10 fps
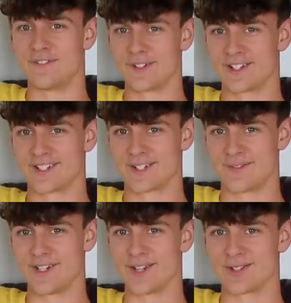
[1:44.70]
I feel like this
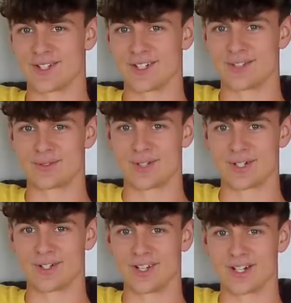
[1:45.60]
video is gonna
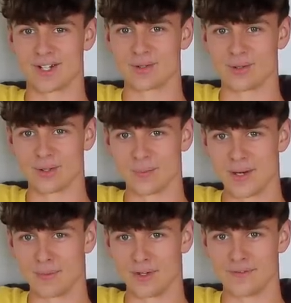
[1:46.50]
trigger like a core
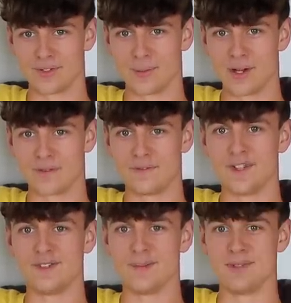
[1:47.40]
memory for about
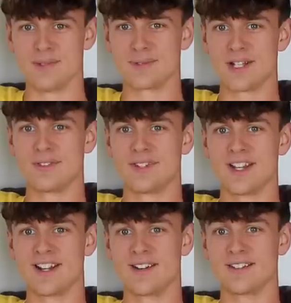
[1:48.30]
50 people out
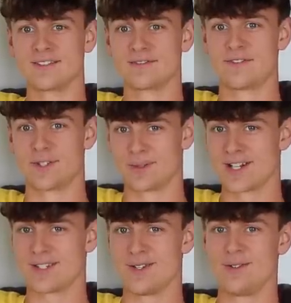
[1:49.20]
there. And for the
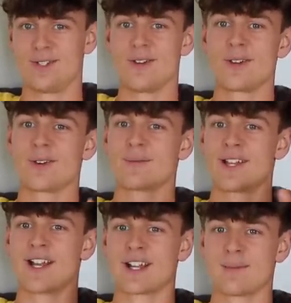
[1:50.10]
rest of you who don't know what I'm
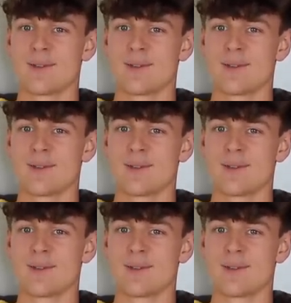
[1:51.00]
talking